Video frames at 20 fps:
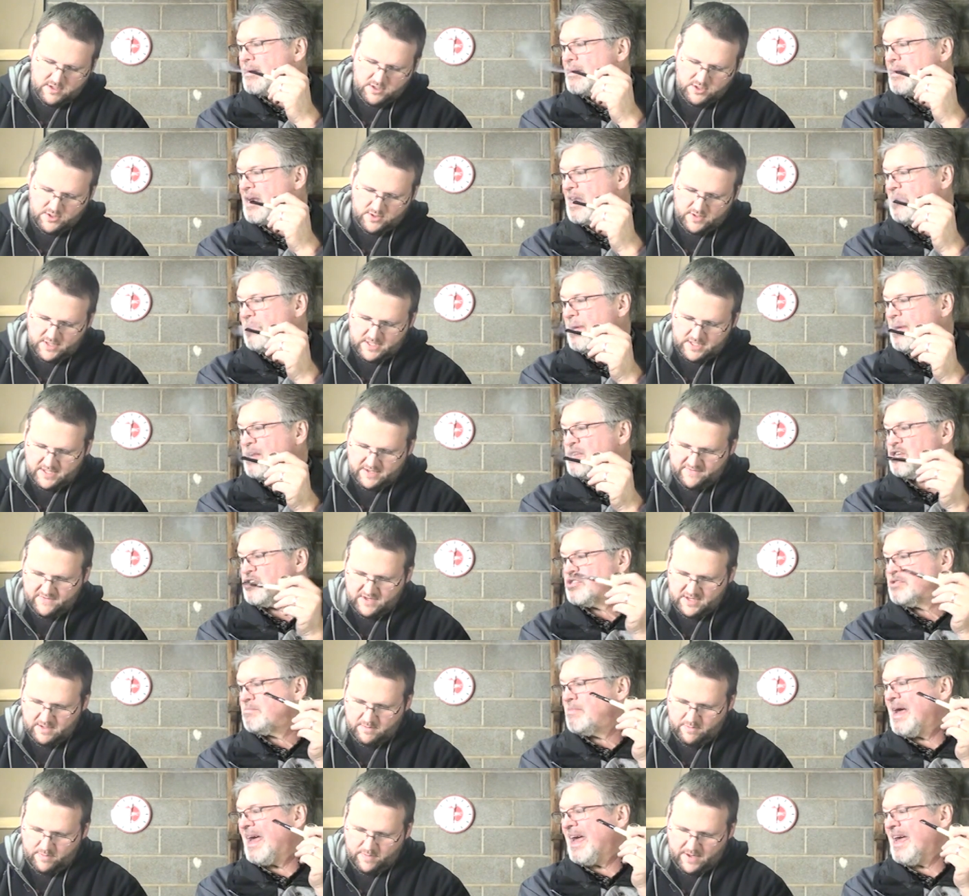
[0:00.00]
Speaker 1: Choice it
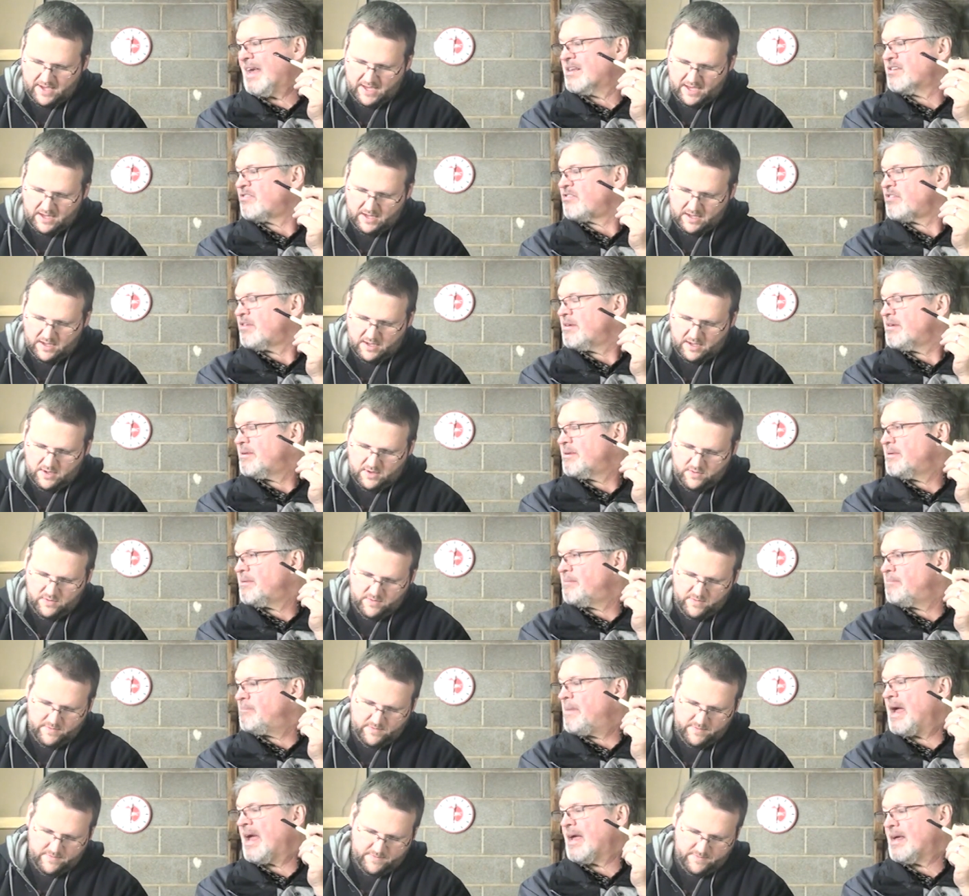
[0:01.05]
mentions of tobacco.
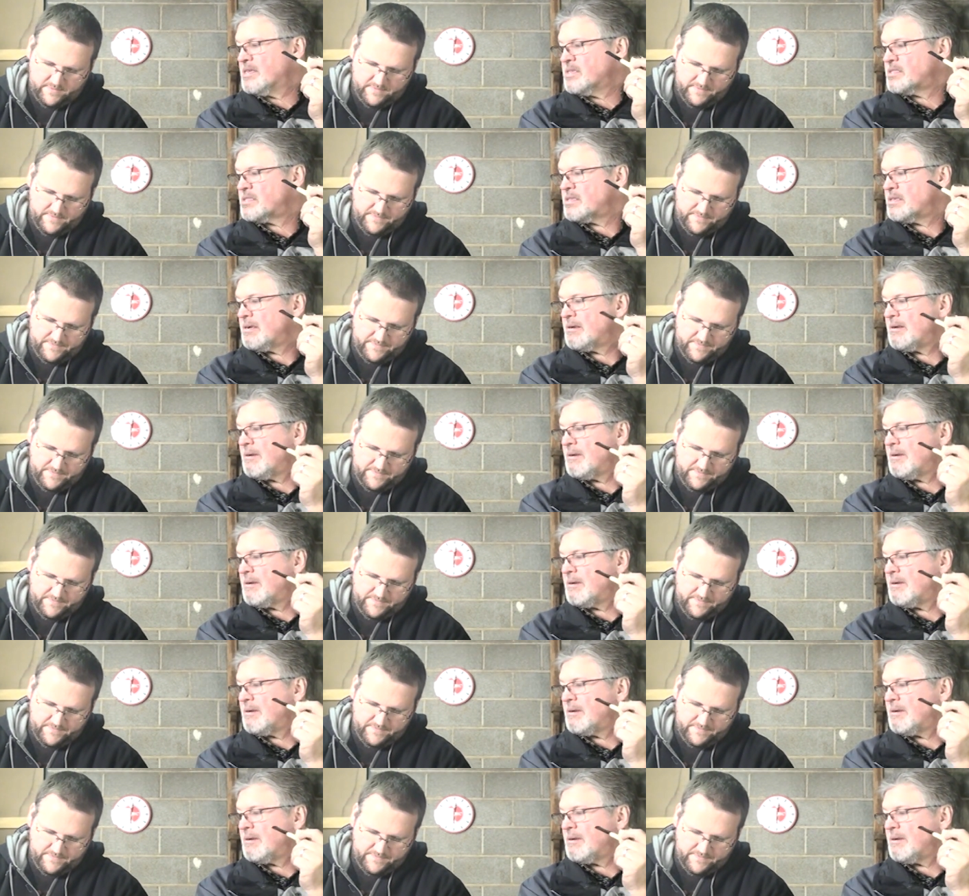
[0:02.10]
Maize. maize.